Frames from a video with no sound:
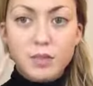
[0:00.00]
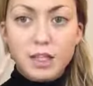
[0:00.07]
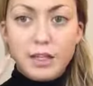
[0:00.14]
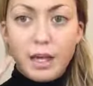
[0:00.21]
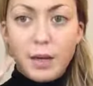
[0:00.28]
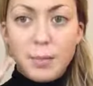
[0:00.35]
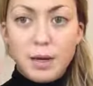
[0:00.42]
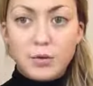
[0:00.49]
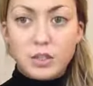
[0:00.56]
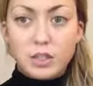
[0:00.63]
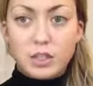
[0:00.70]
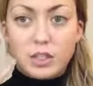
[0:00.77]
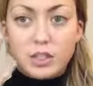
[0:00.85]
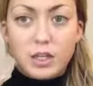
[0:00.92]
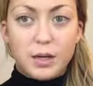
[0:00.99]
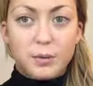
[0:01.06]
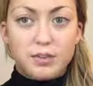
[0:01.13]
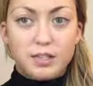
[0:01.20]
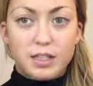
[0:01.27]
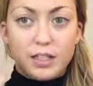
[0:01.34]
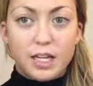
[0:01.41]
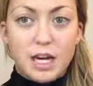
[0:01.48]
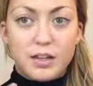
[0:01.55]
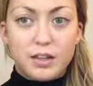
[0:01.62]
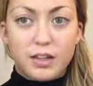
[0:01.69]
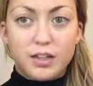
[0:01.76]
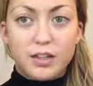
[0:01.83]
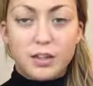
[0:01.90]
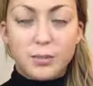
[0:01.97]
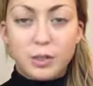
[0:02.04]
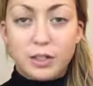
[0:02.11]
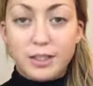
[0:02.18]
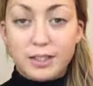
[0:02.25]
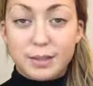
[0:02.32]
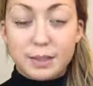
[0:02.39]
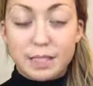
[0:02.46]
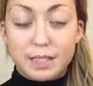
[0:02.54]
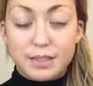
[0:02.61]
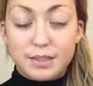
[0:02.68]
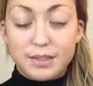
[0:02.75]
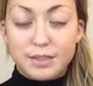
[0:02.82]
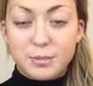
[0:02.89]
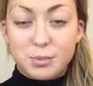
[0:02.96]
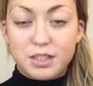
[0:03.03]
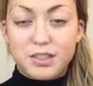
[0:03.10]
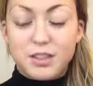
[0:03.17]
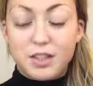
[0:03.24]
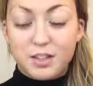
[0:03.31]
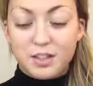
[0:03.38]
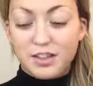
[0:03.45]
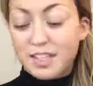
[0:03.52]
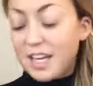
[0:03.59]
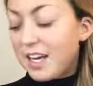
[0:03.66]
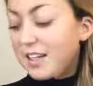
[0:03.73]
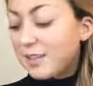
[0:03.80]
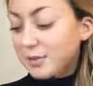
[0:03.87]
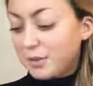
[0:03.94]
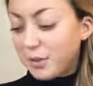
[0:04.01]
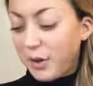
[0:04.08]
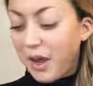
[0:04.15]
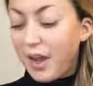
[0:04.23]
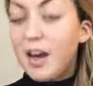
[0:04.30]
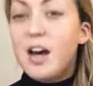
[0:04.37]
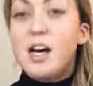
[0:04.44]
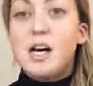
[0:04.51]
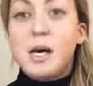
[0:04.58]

It came out really good. I was like not that good at putting it on my hands, but other than that, it was okay.